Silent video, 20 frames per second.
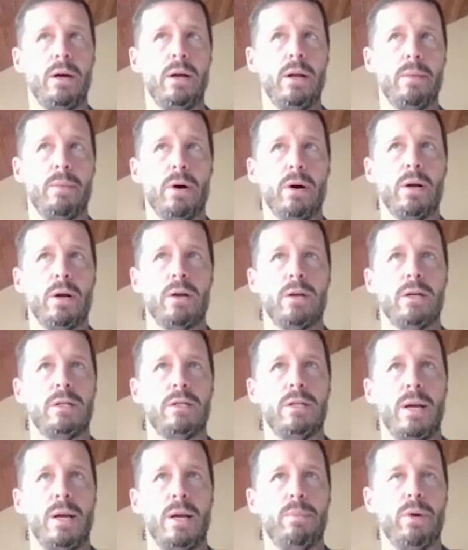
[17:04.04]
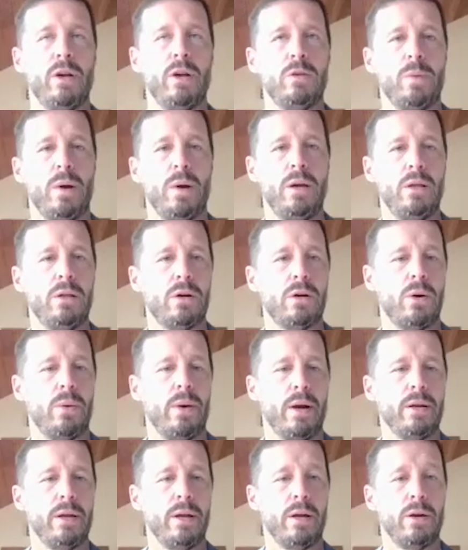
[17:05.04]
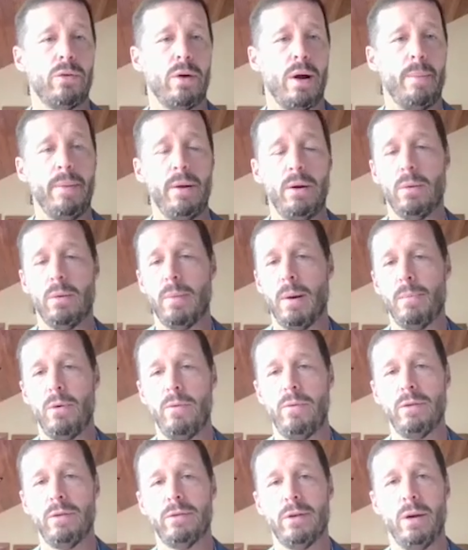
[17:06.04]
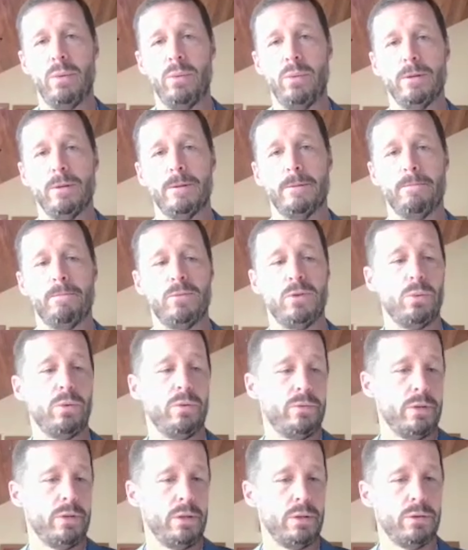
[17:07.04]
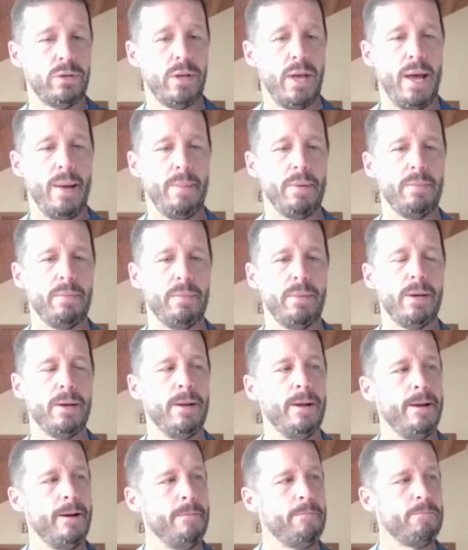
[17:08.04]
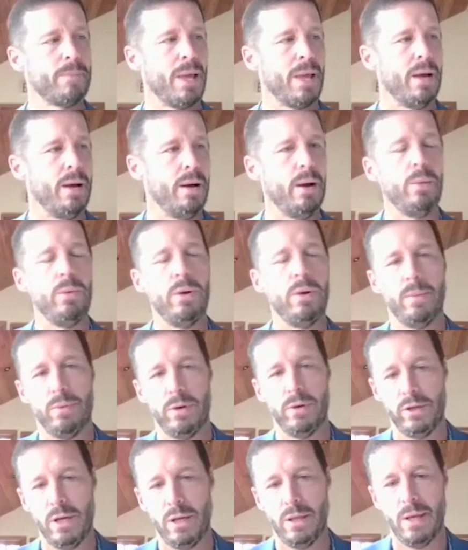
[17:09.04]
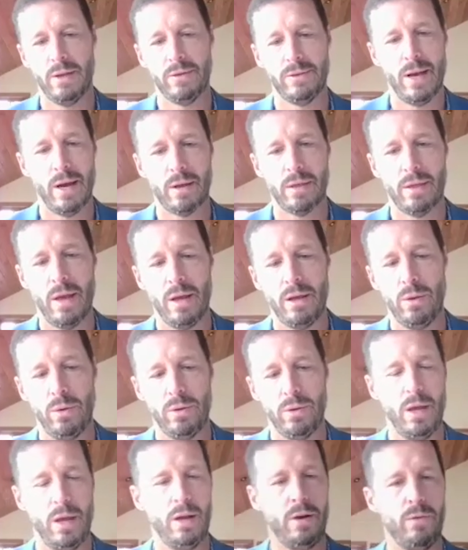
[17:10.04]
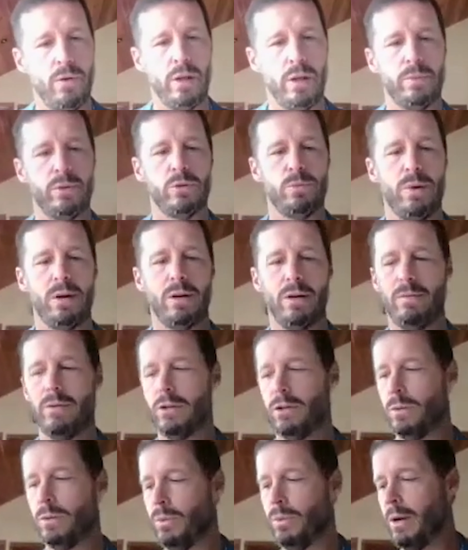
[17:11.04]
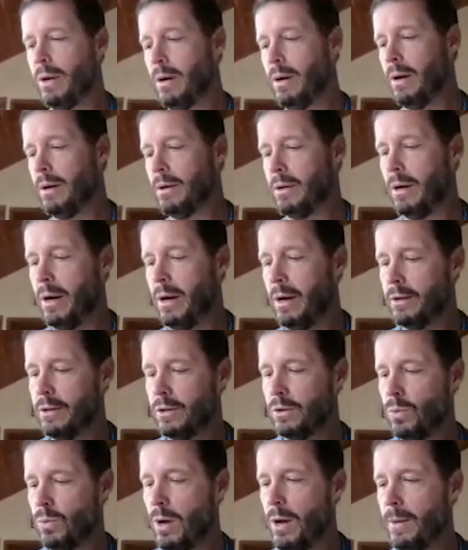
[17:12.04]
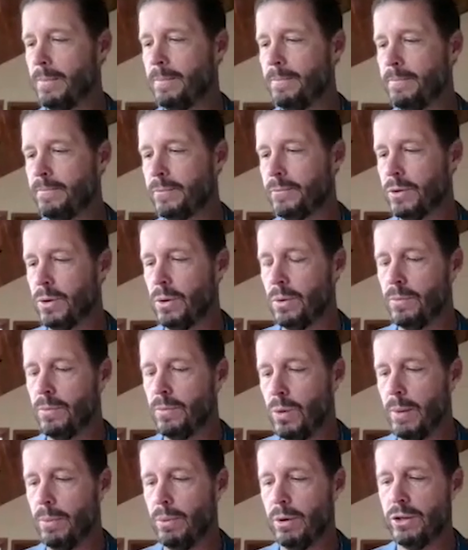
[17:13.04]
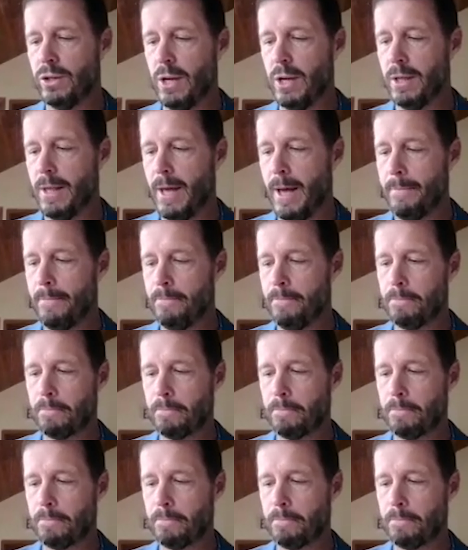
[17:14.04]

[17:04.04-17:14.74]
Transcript: And the market does take breaks by either correcting and dropping or by moving sideways. So we've seen those happen. But I really appreciate that, Zach. Thank you. And thank you for all the perspective that you bring to us as well. So we appreciate that.